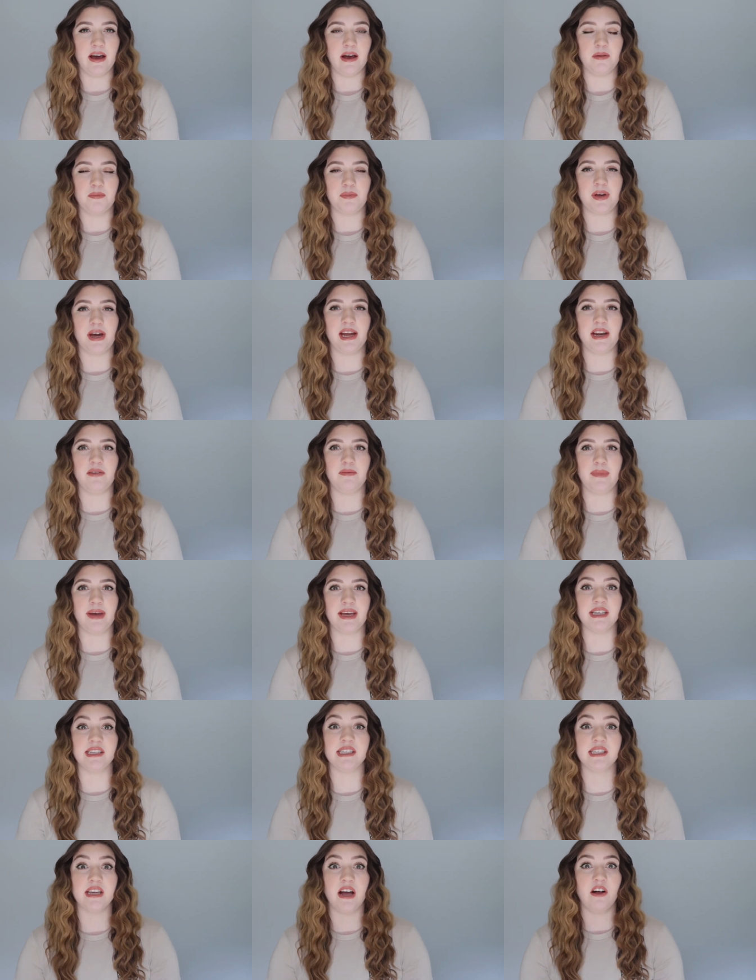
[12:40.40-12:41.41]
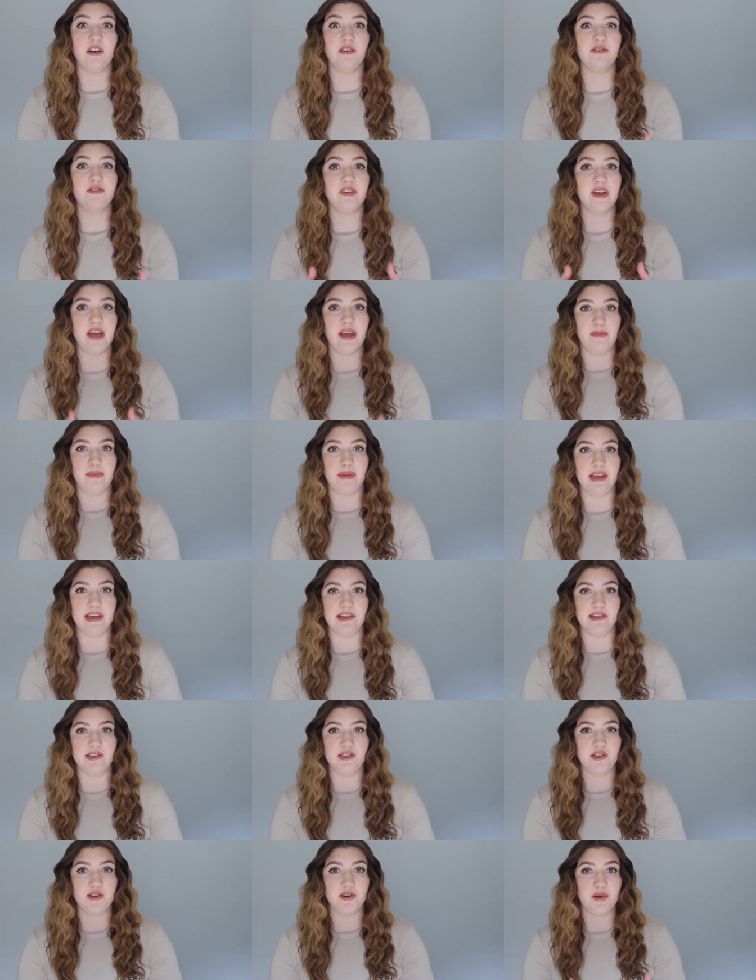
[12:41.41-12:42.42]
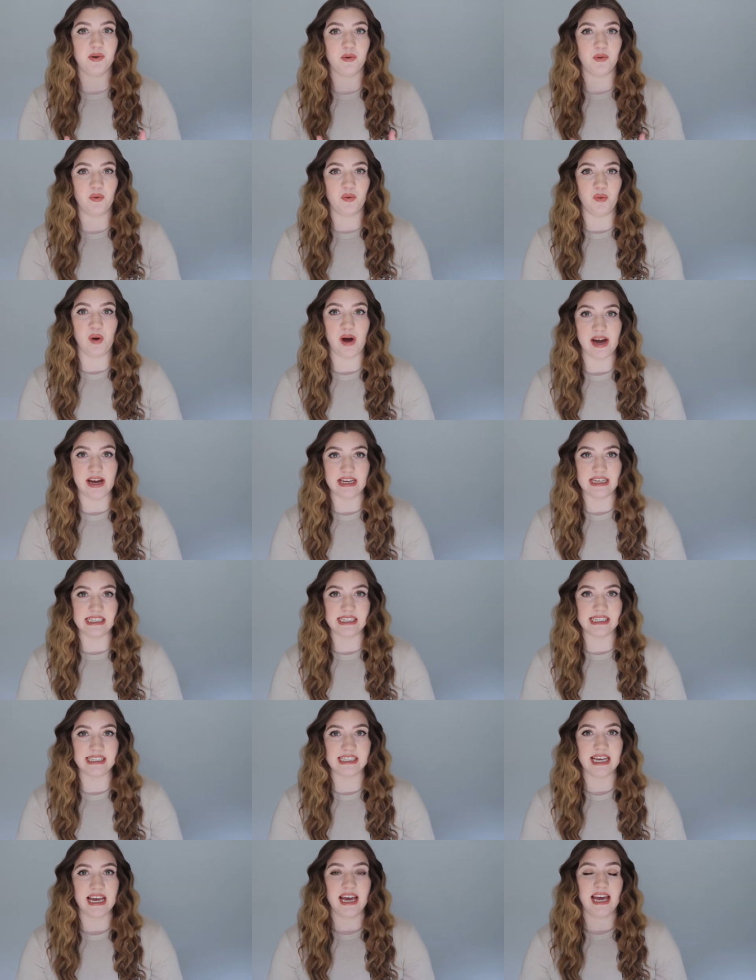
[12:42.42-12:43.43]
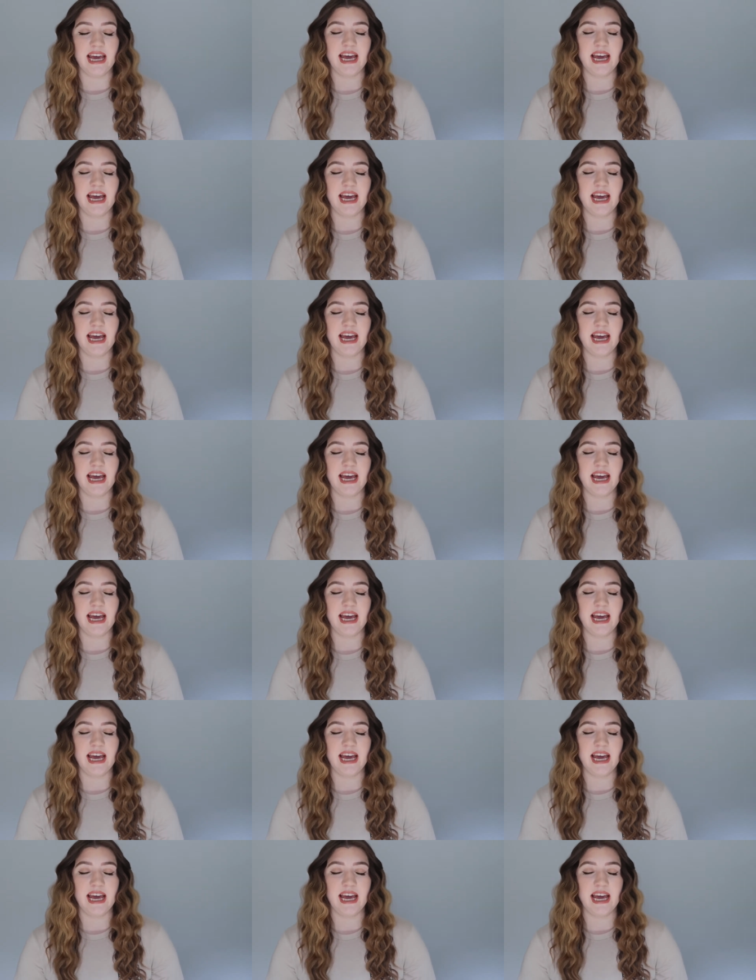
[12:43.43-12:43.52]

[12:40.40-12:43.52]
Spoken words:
kind of my self-image was.